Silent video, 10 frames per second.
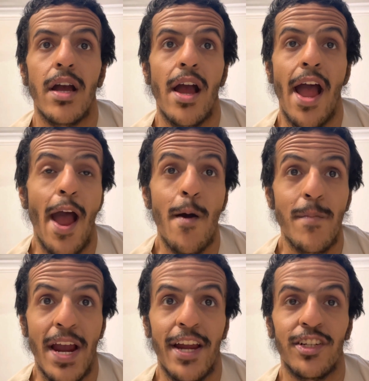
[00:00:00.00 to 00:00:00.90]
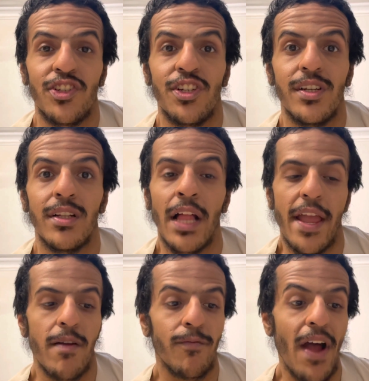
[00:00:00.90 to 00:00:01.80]
how much,
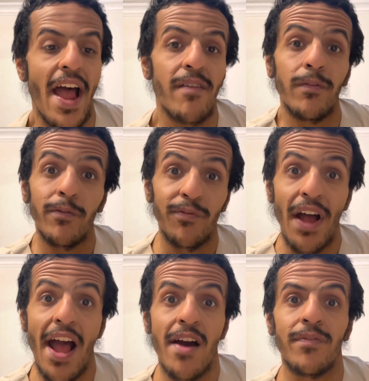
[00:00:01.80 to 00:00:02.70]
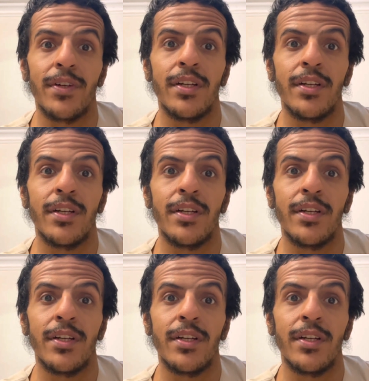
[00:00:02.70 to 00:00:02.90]
like, 5, 5,